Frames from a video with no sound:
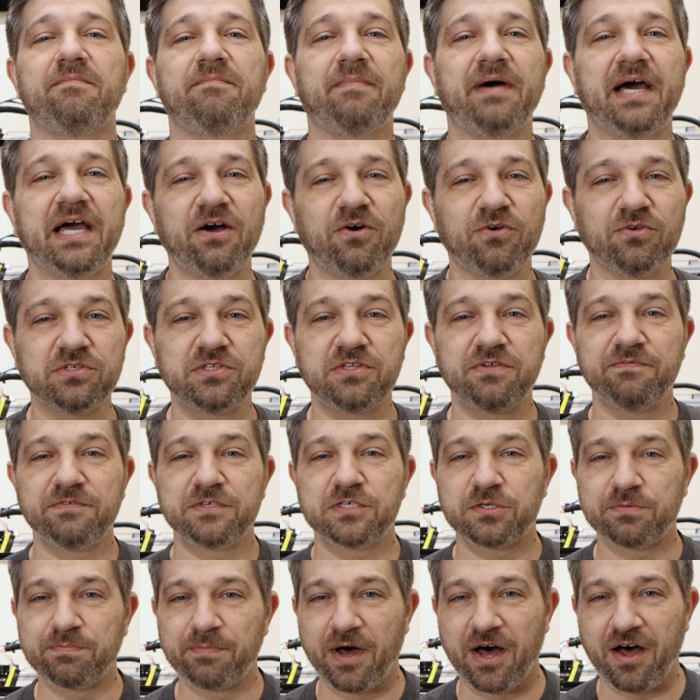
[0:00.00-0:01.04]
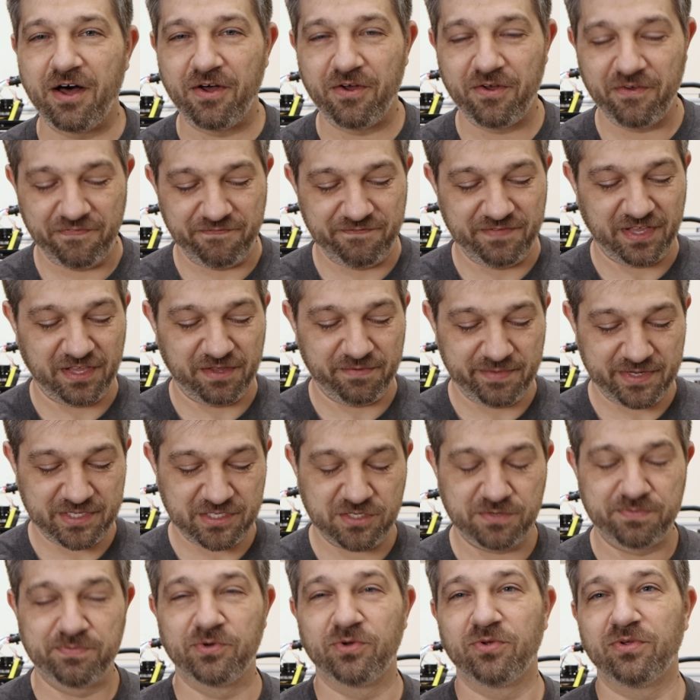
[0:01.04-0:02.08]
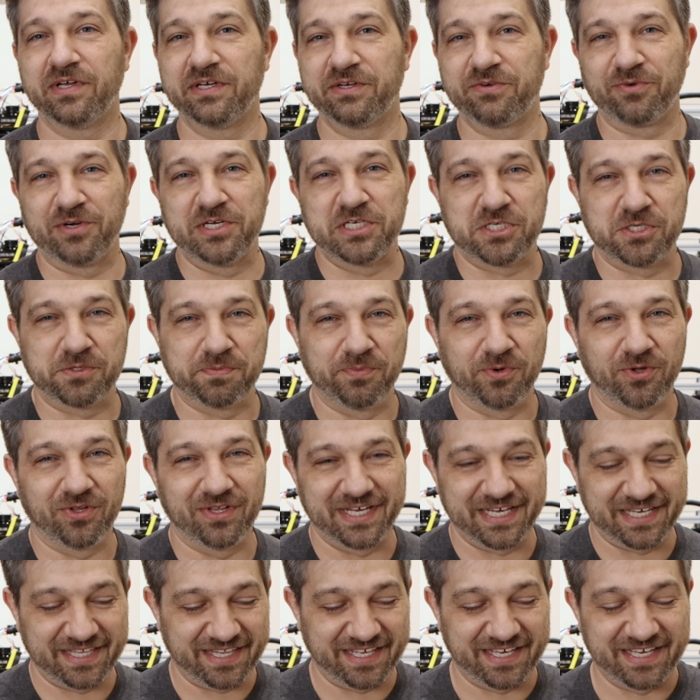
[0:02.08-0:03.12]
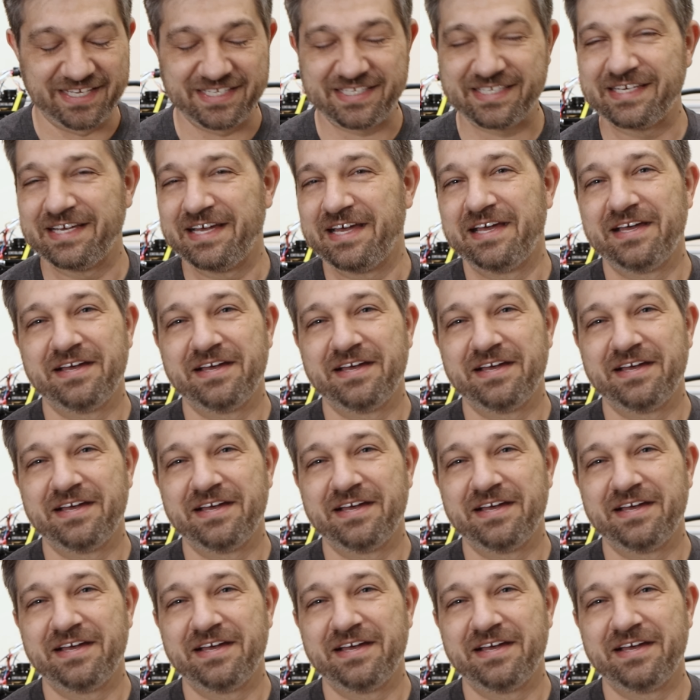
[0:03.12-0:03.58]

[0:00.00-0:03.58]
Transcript: my old small filament spool and respooling this